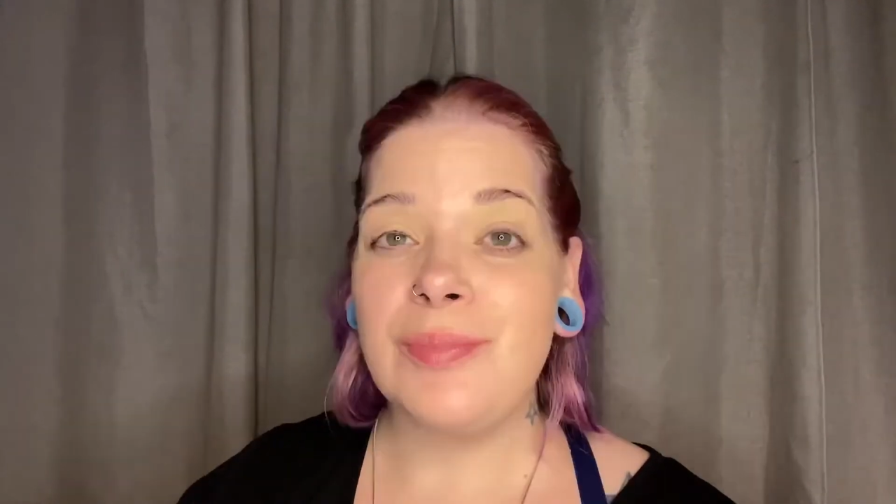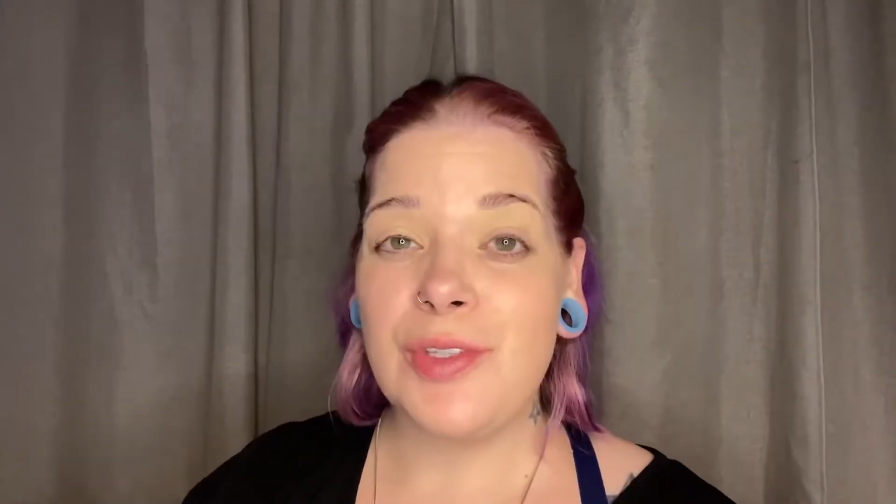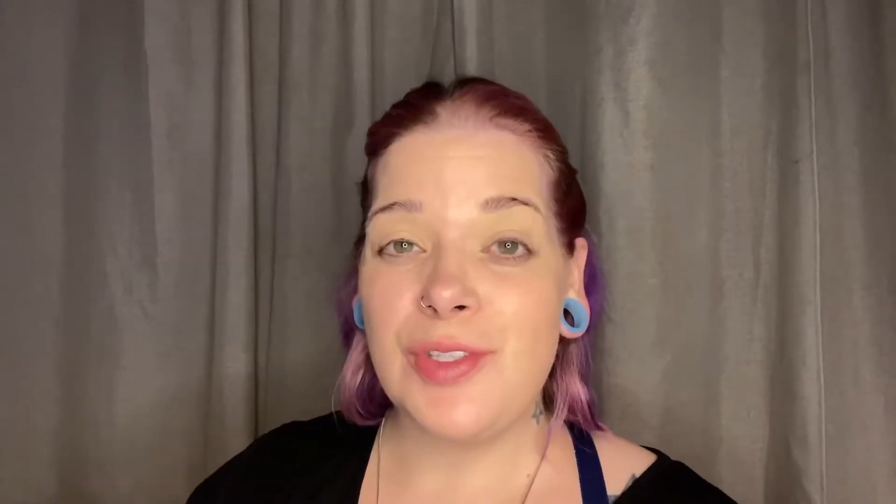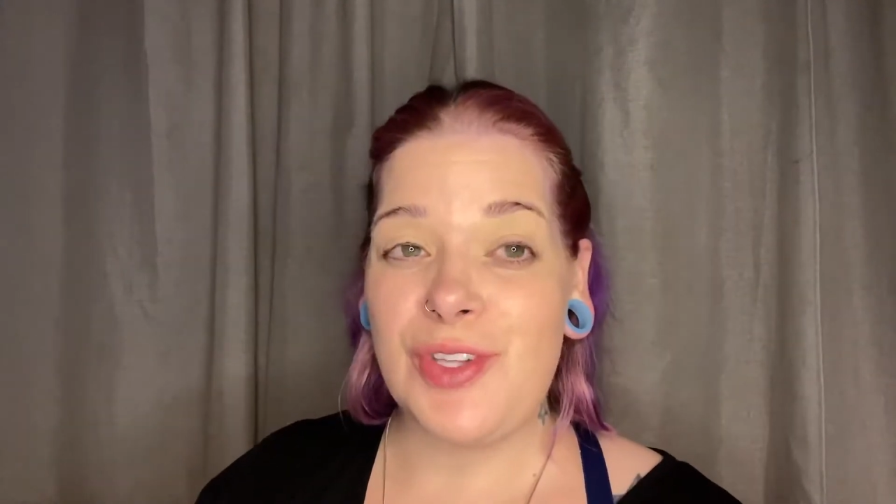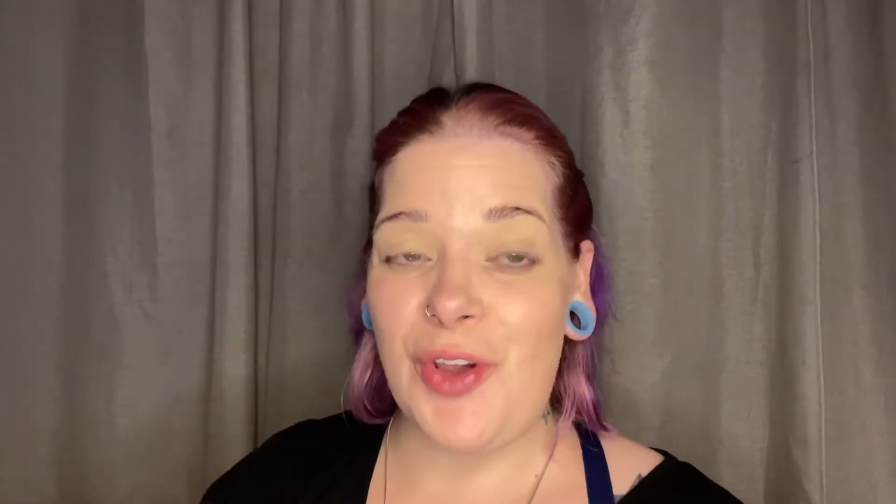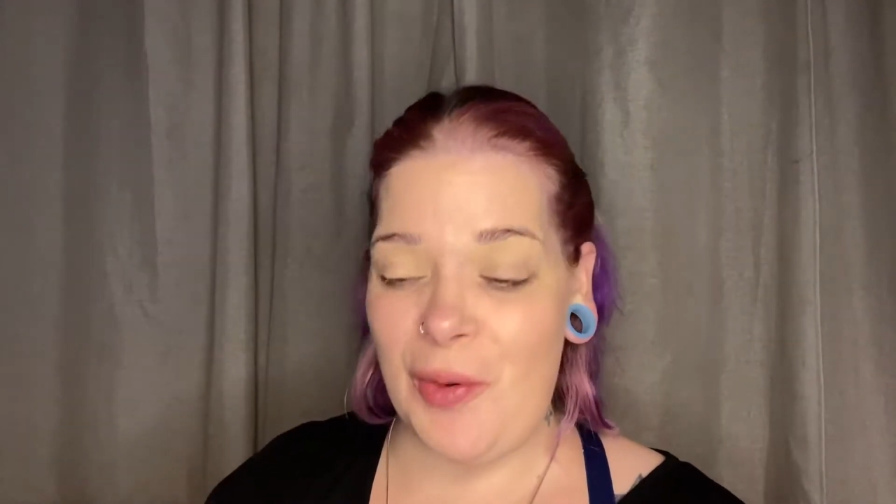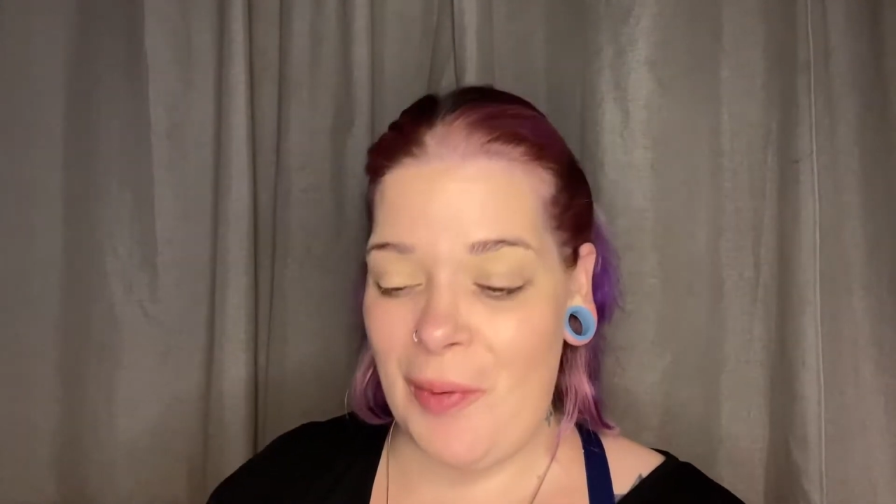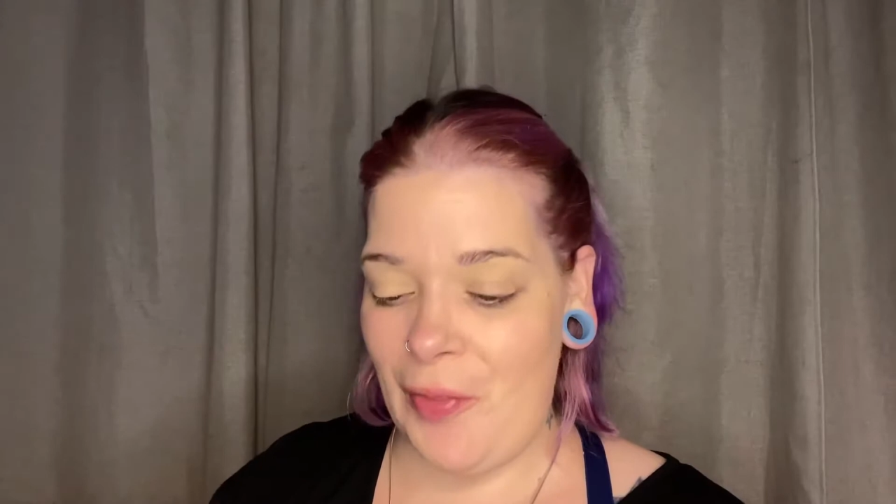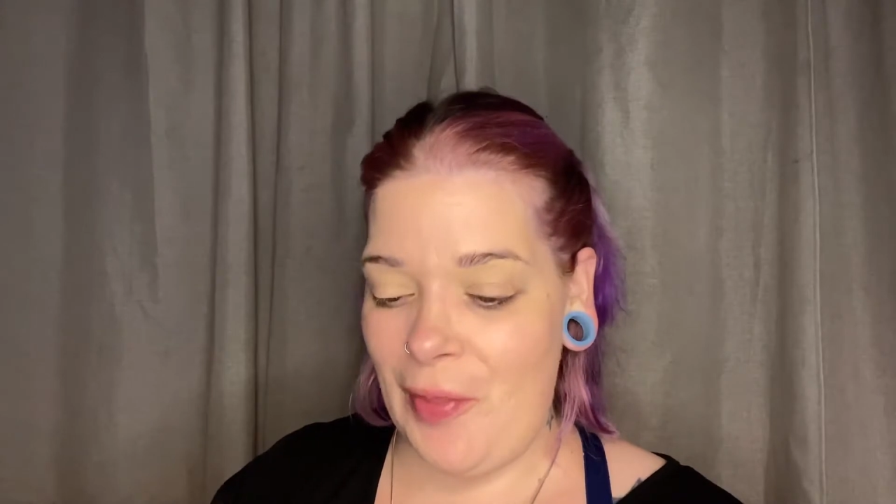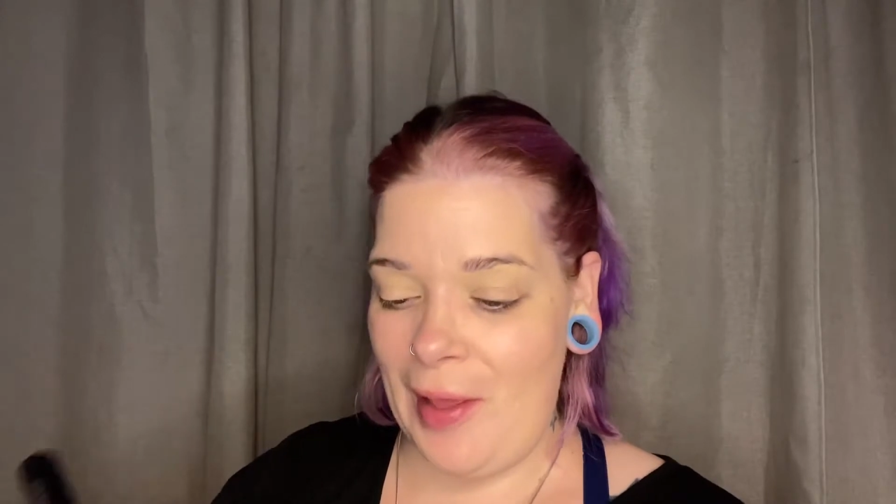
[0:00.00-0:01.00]
sorry
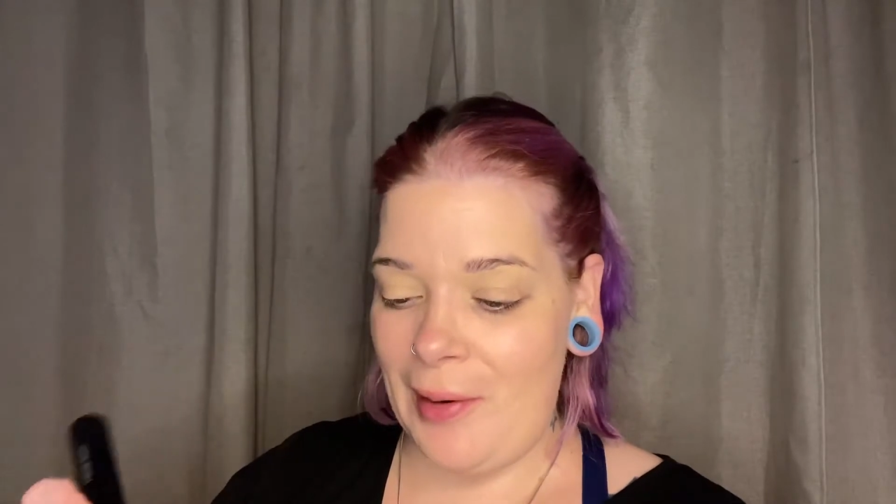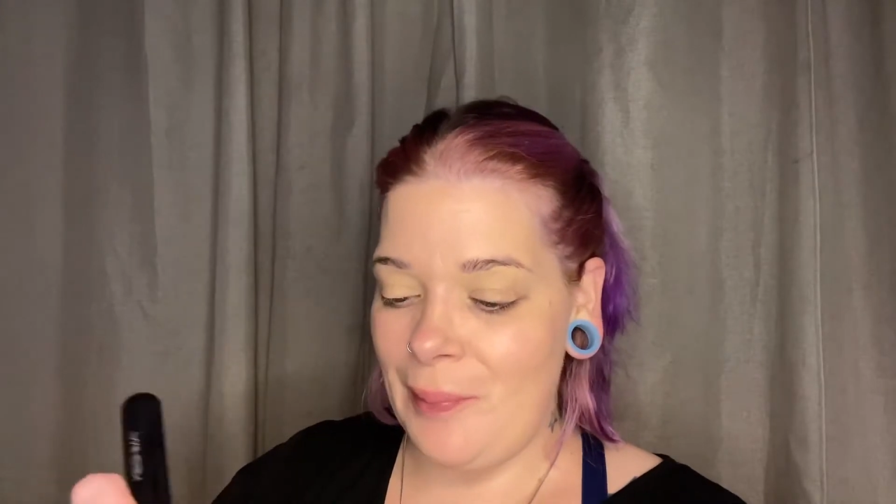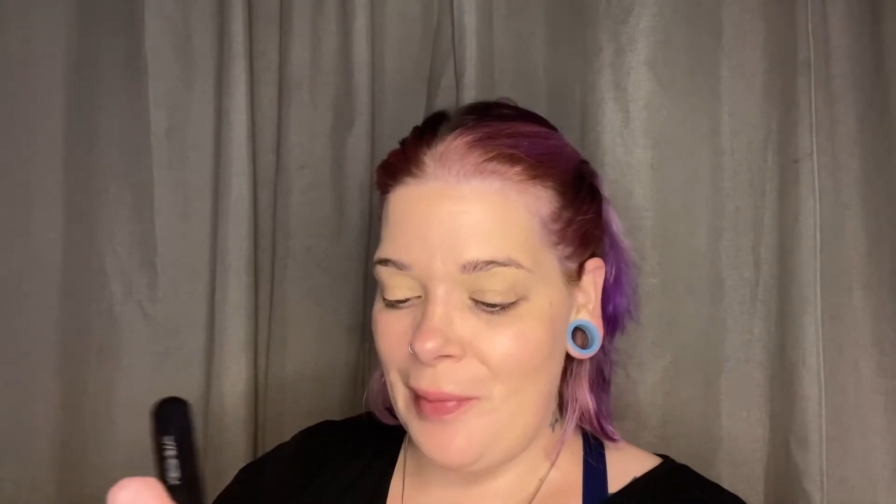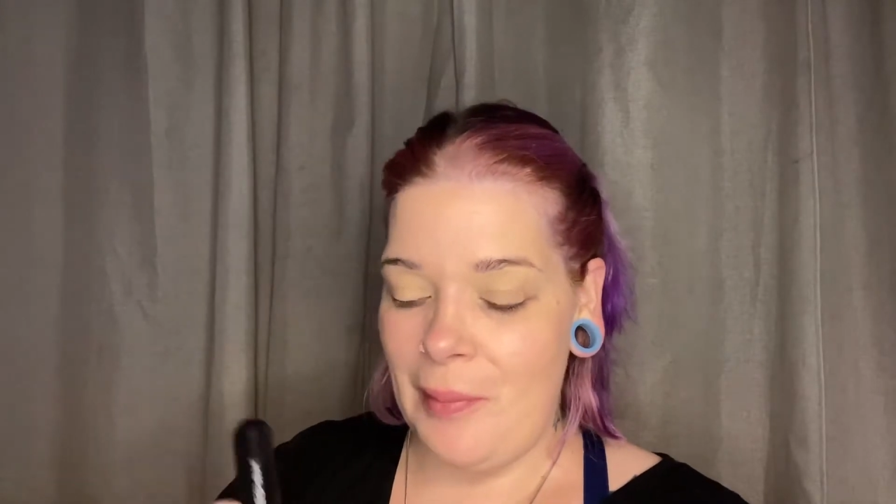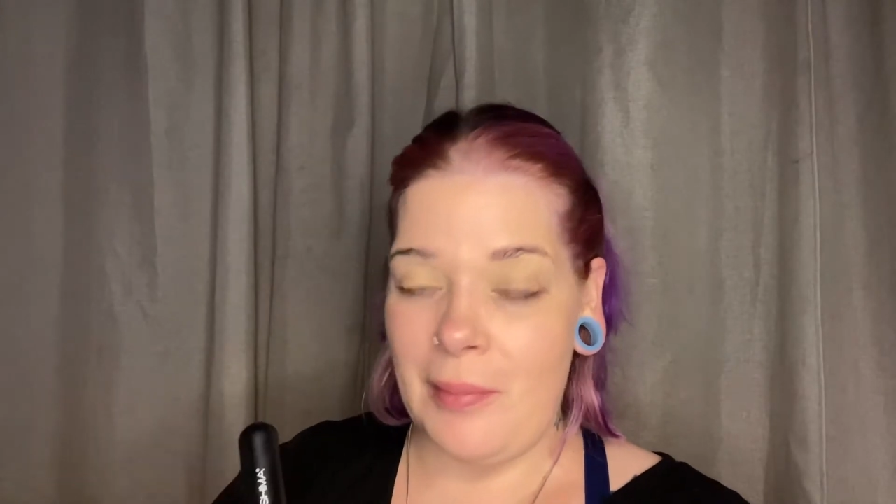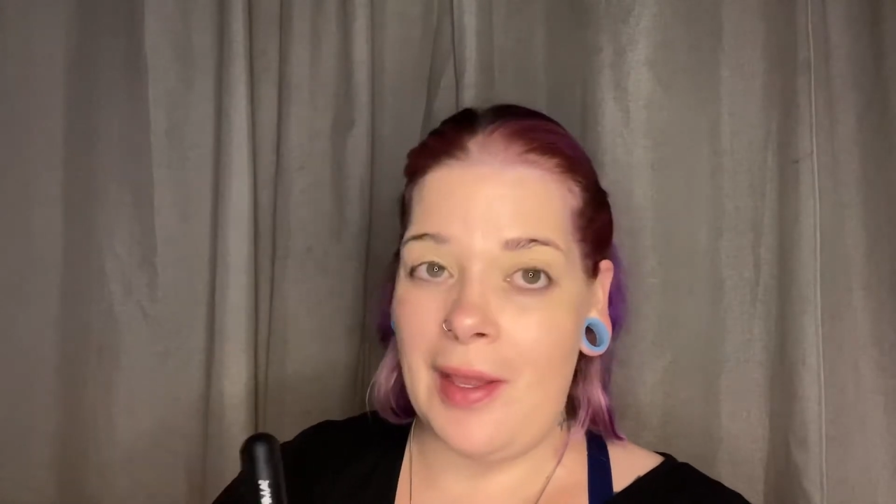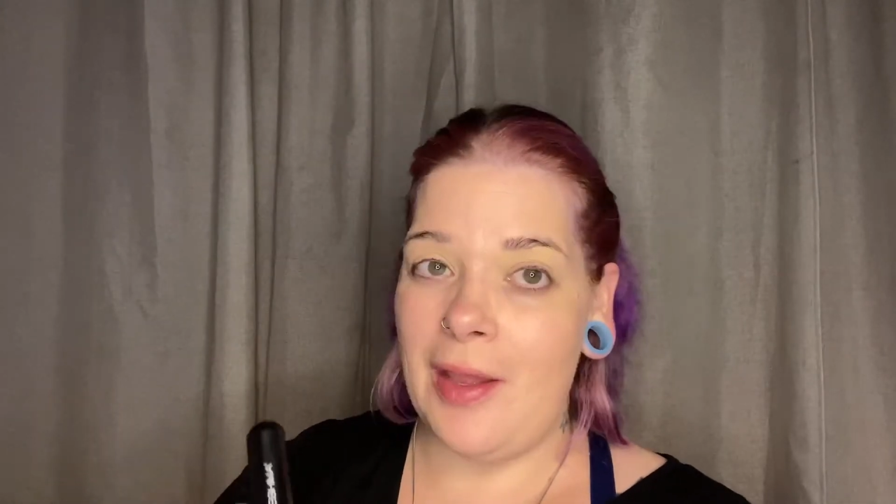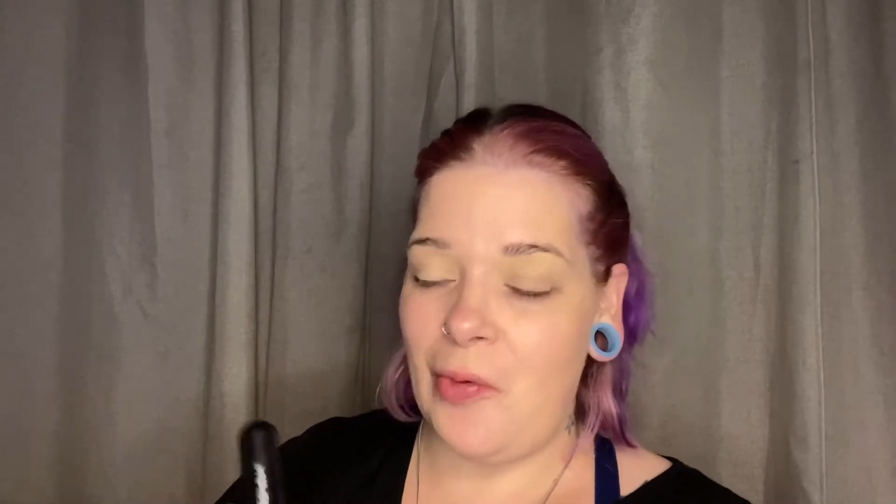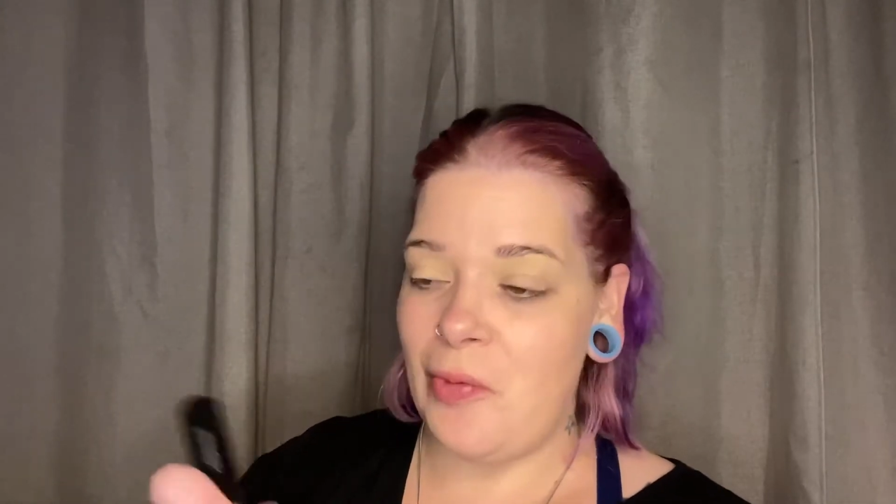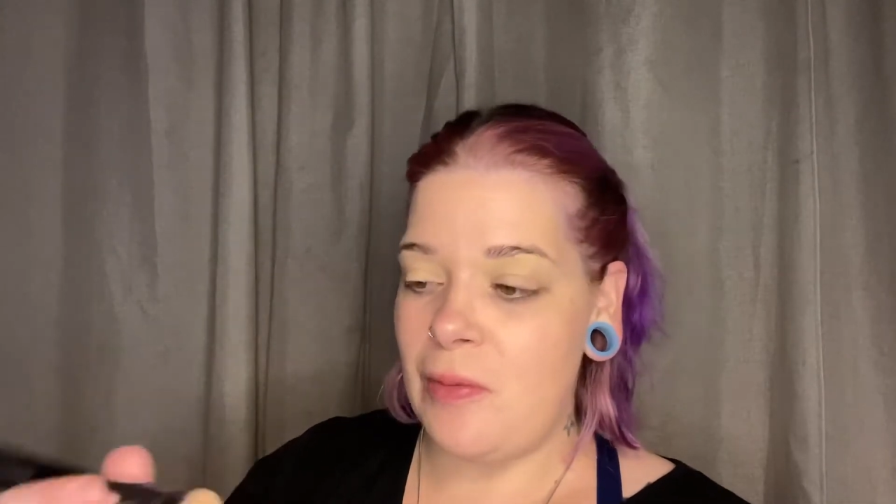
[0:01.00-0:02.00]
about that. My
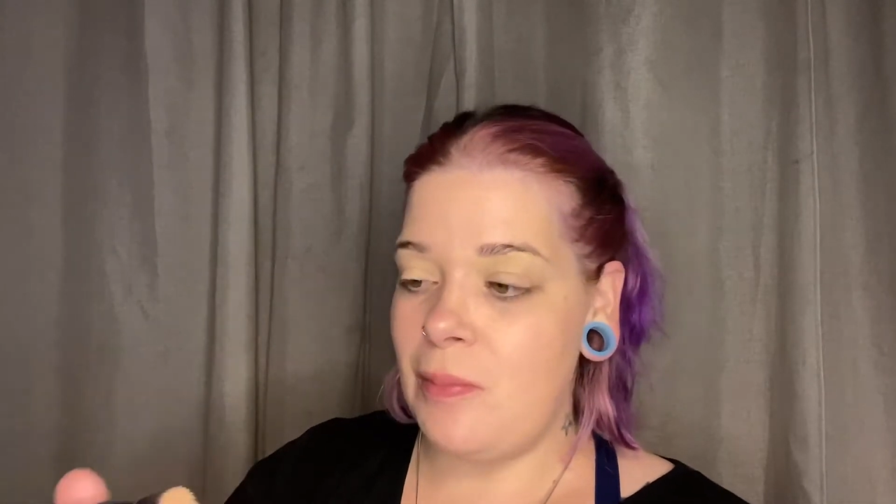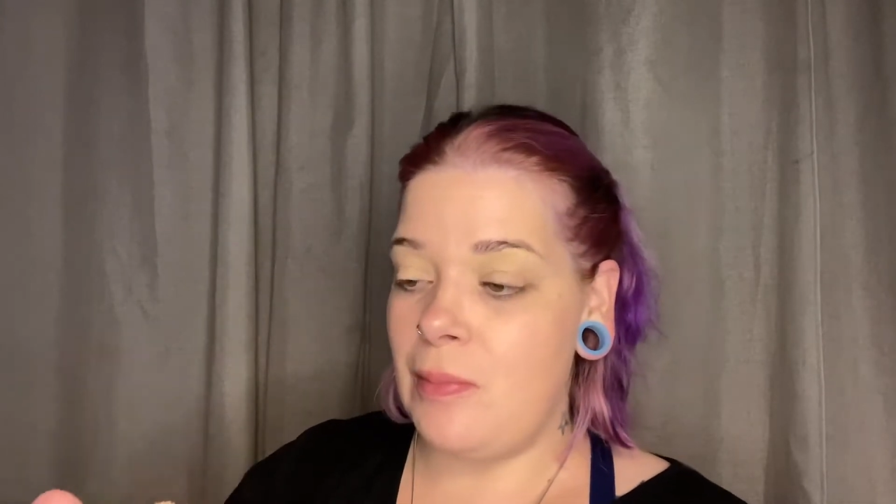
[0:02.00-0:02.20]
hair was